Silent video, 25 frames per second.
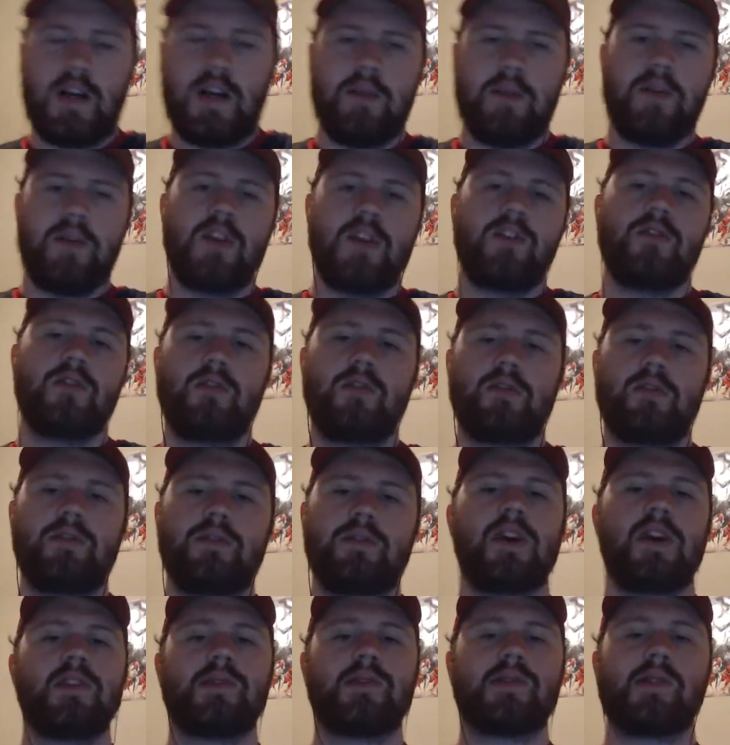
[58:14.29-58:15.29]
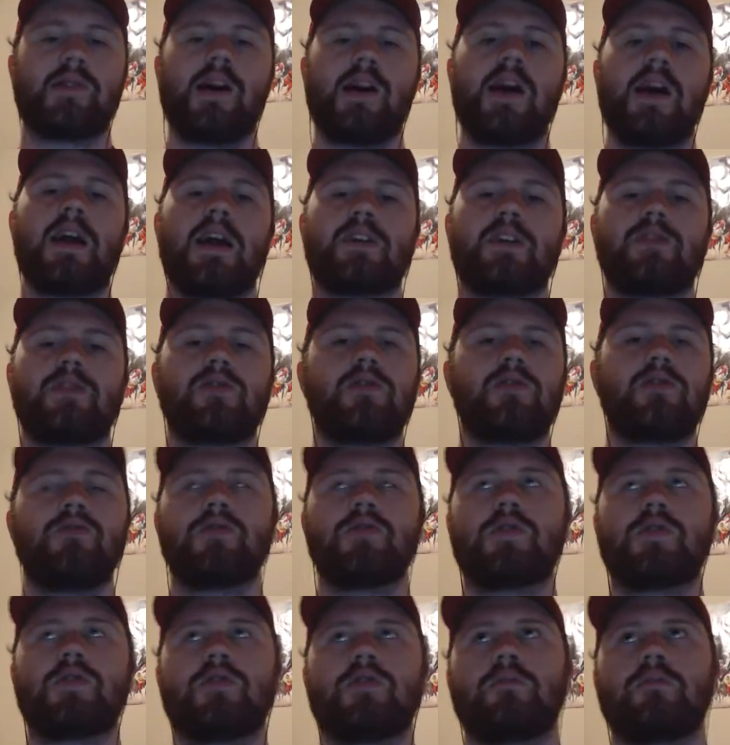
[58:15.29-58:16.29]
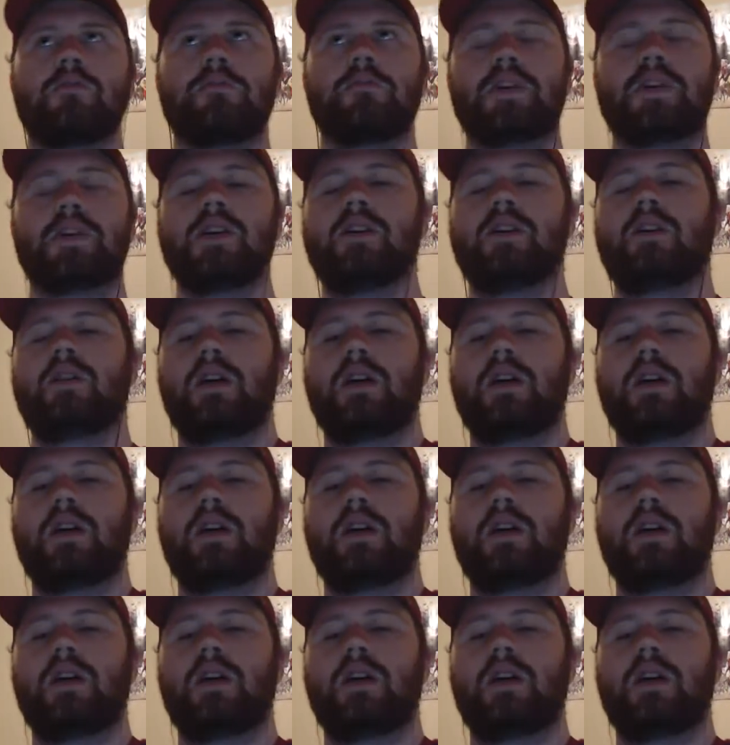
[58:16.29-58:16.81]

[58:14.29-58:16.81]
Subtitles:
I mean, Dan Slott actually used her a bit.